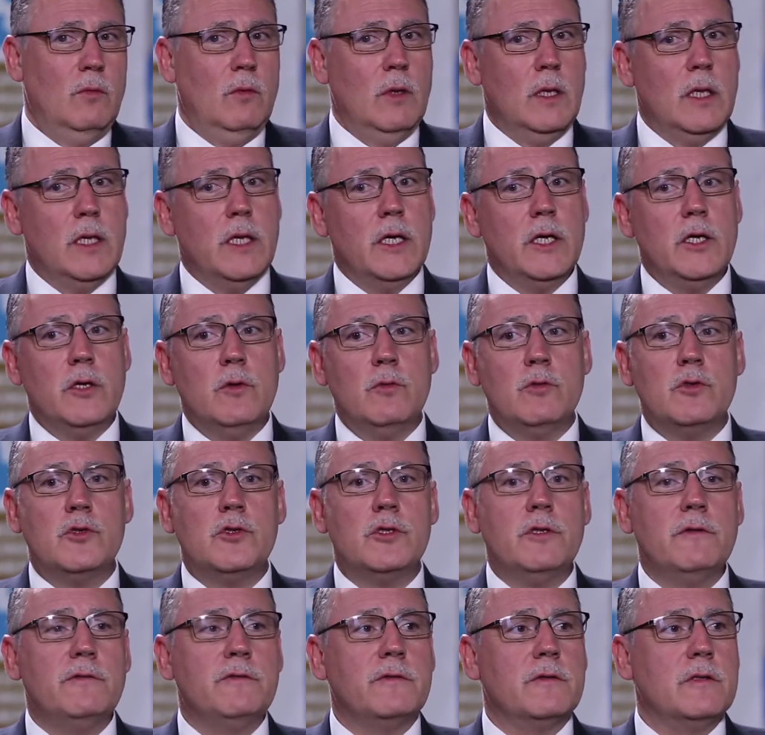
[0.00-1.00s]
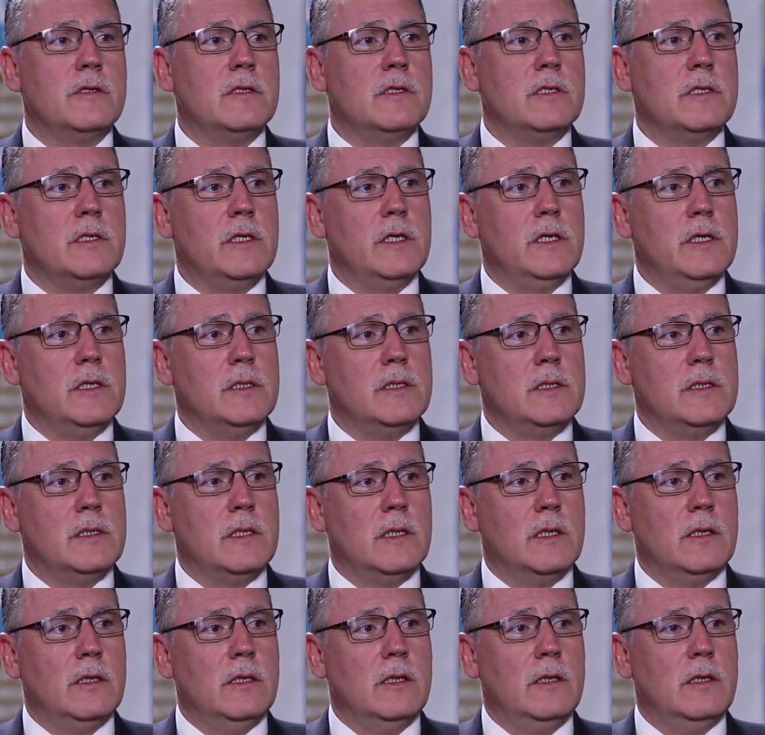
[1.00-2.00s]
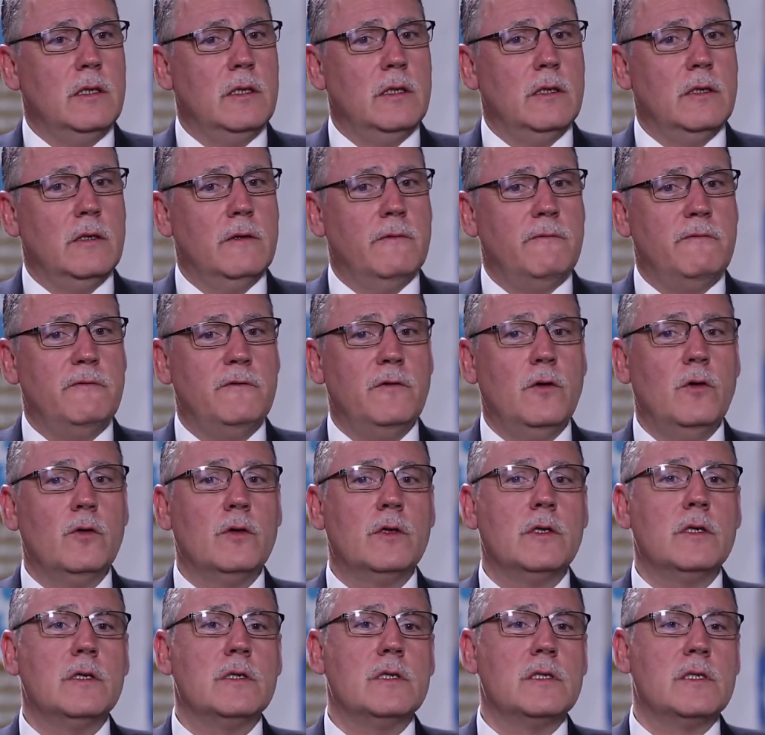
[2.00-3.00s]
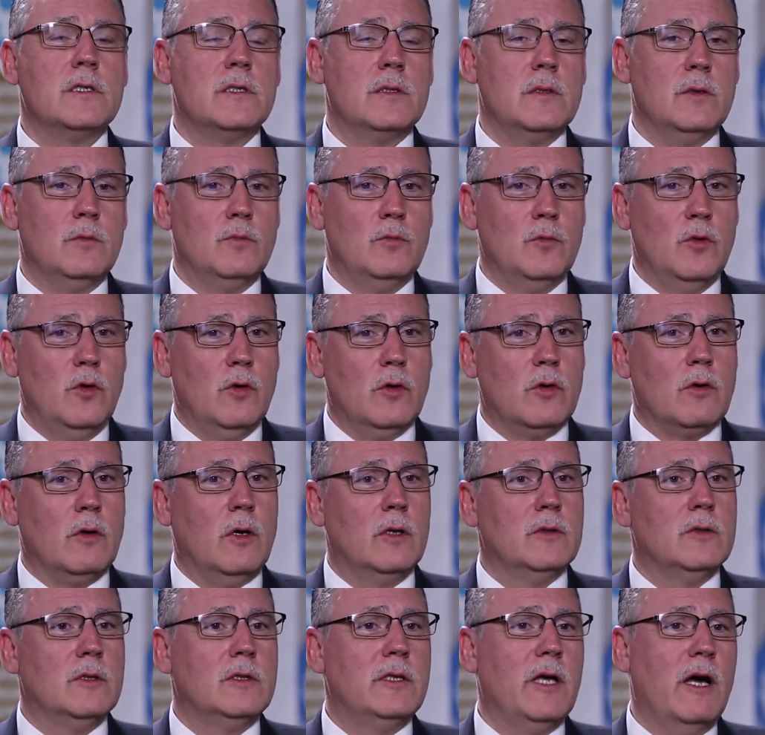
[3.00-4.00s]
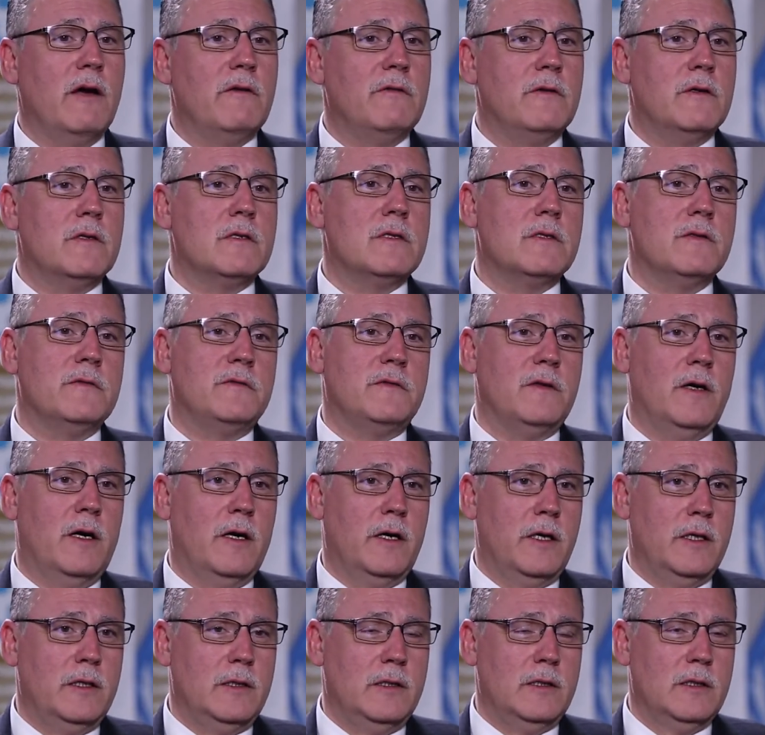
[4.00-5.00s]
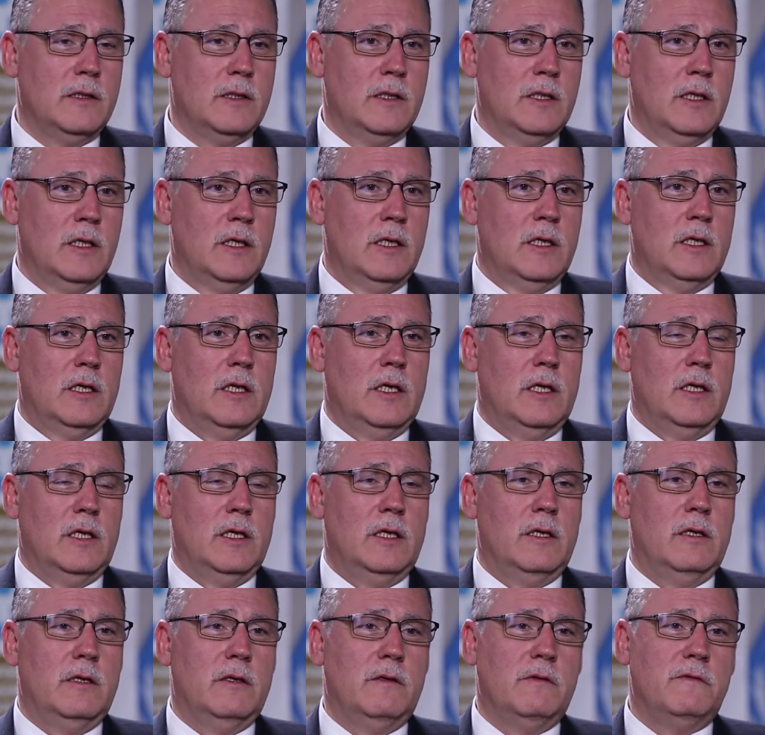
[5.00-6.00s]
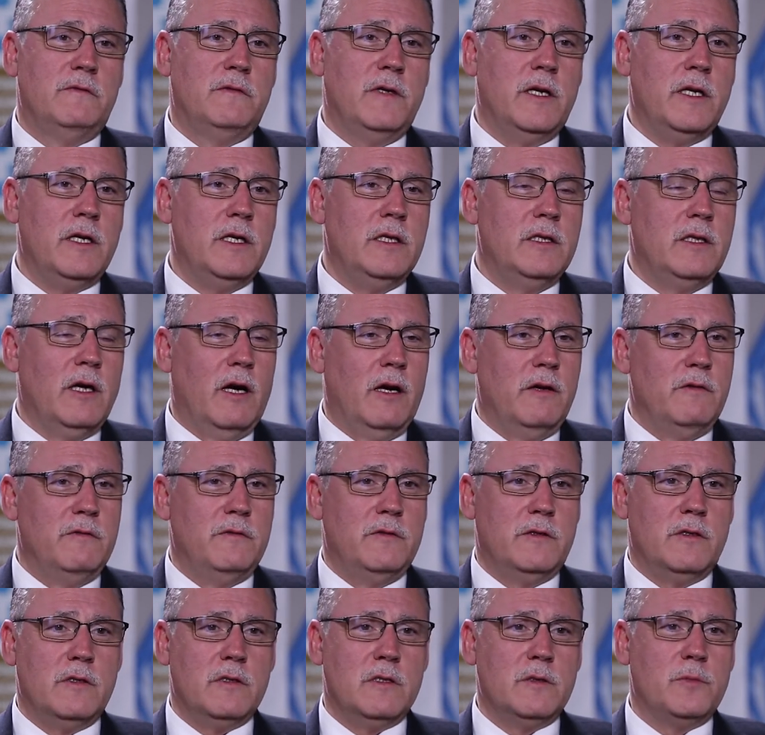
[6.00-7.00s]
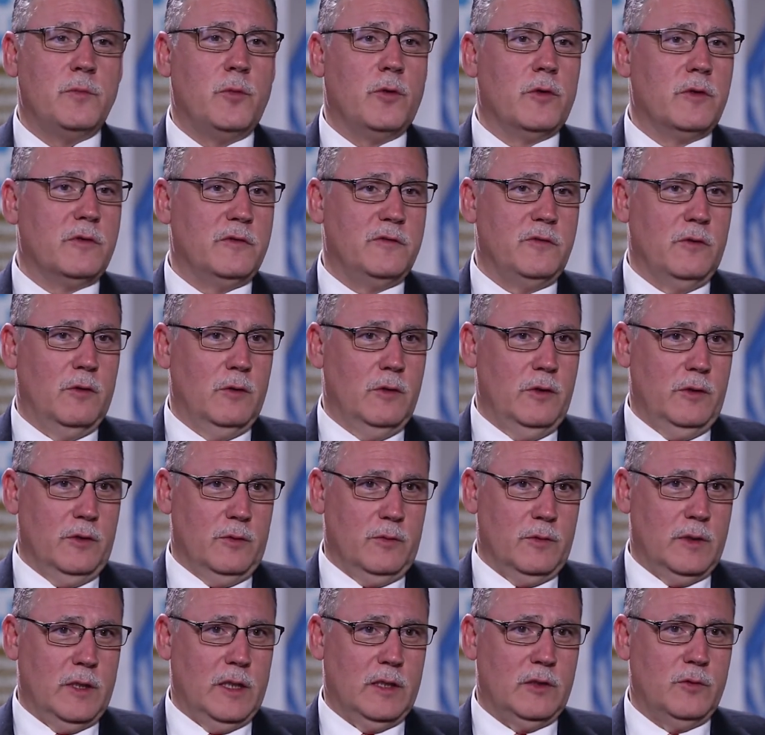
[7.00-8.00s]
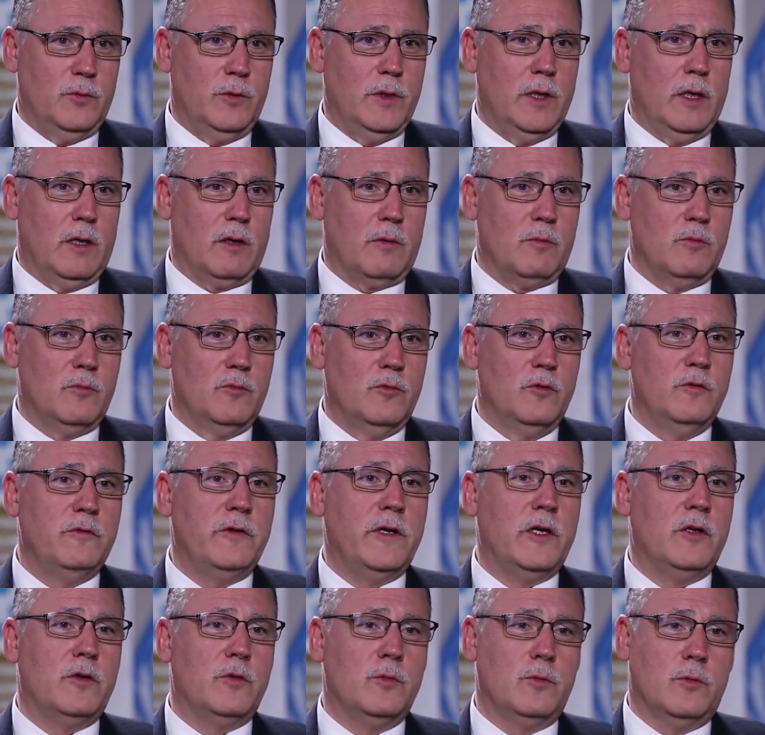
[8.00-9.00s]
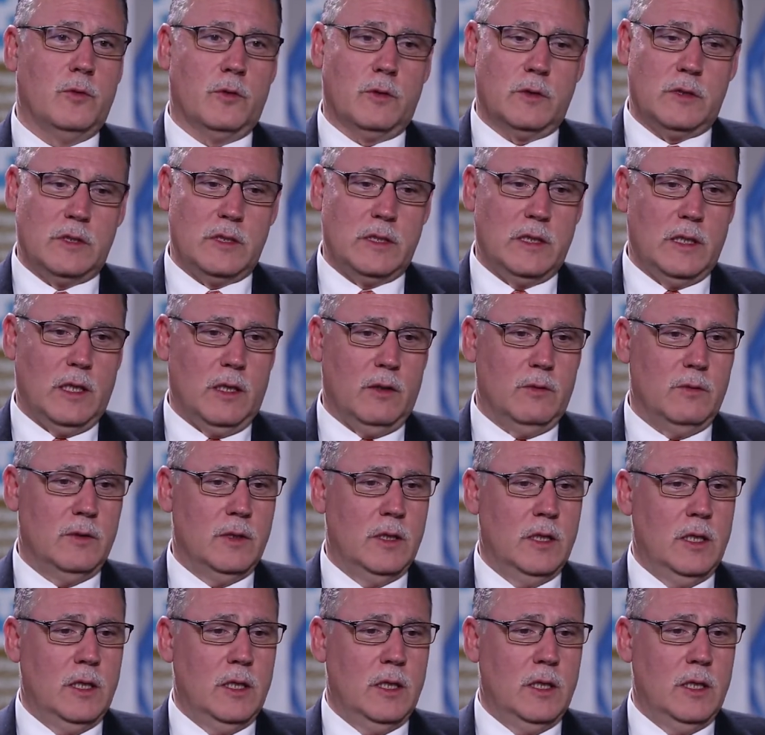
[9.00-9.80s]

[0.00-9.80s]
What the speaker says: Well, the huge difference is the focus more on a diversified, very diverse portfolio that we are moving towards now.